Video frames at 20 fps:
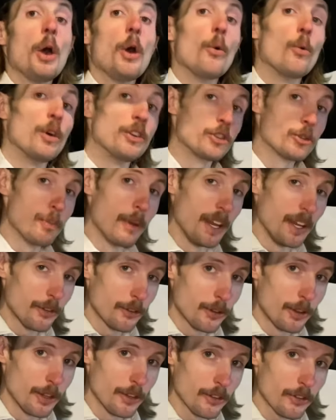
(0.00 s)
which makes
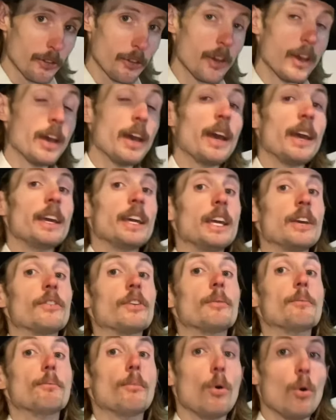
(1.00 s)
this
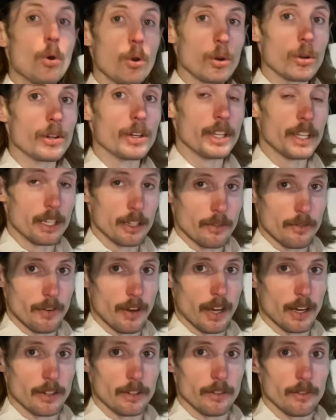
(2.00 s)
even more
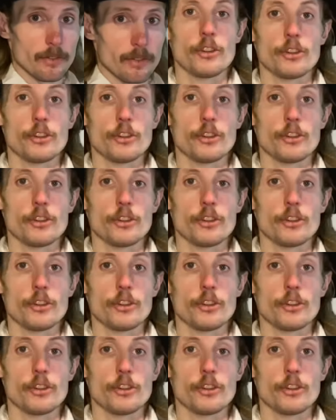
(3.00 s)
ineffective.